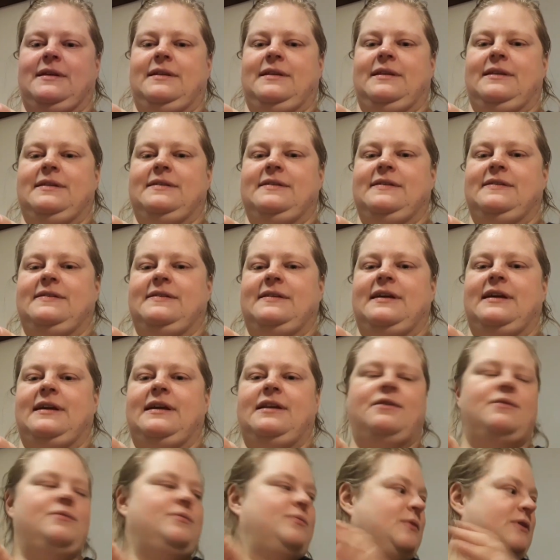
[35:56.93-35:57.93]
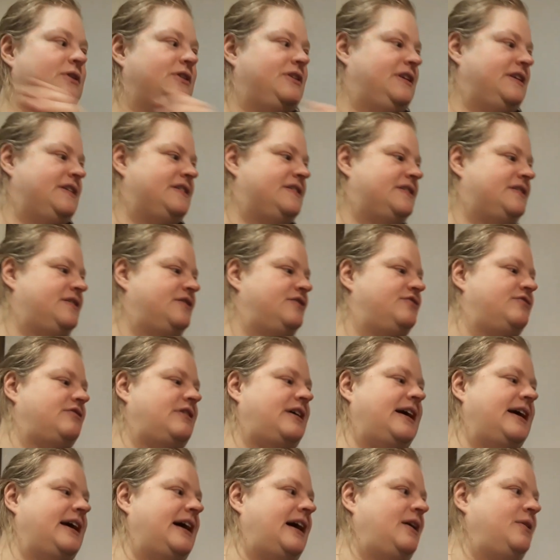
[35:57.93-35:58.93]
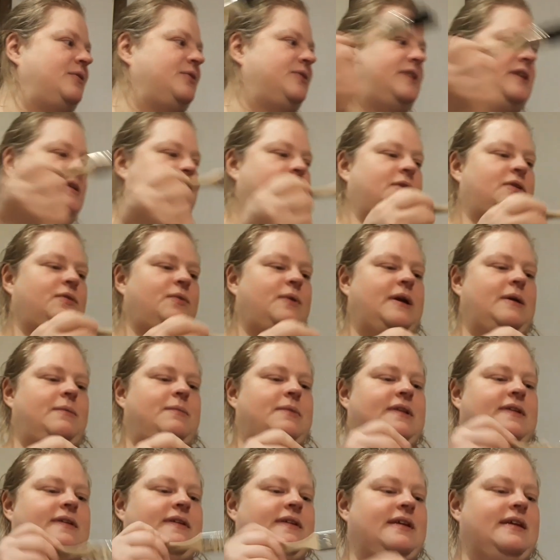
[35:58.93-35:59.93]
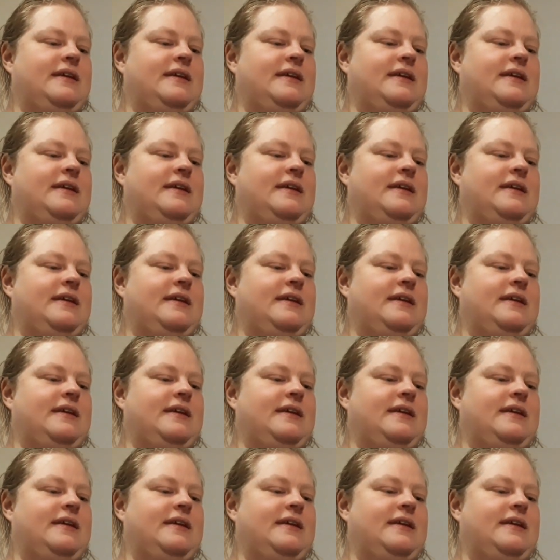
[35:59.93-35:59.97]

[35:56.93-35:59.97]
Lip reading: This is. I don't want this to dry out in between, but